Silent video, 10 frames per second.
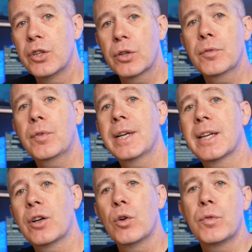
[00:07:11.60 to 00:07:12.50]
you can find
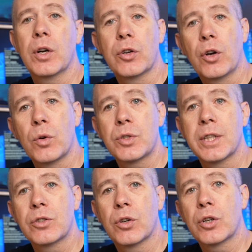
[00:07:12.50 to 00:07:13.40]
that over on
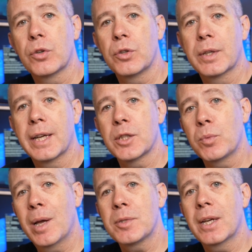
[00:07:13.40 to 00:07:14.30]
hosting.co.uk's
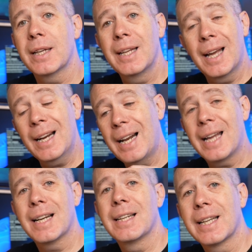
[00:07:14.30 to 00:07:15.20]
website and I'll
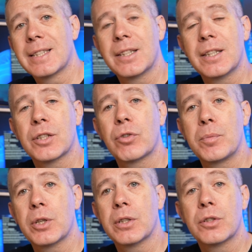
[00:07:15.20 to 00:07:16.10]
add a link to the
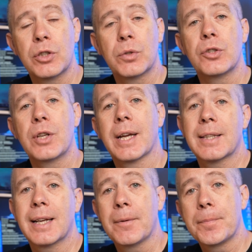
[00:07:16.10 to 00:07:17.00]
description so you can check
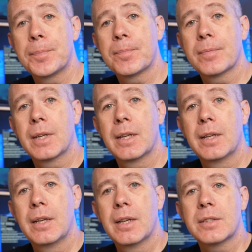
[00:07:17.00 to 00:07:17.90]
that out.
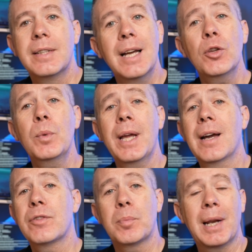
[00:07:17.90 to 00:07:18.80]
So now that we
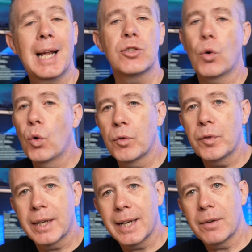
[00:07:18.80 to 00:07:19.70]
have the plans all
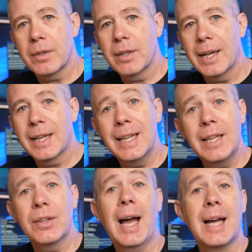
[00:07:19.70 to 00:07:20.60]
figured out, I can
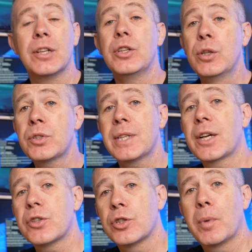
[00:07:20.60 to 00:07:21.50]
either add a new
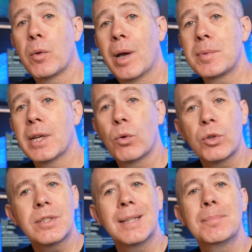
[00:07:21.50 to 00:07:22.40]
section to my website or
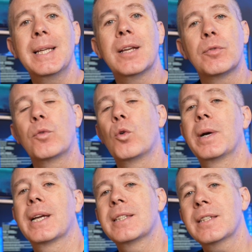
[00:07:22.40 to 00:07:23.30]
simply inform
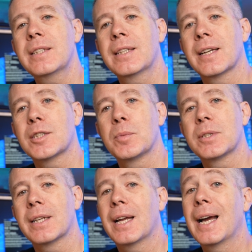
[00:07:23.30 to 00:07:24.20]
my existing customers
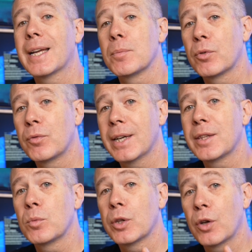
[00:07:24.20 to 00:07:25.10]
that I can provide
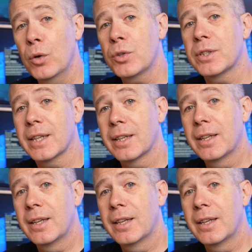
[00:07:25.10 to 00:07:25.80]
them with hosting.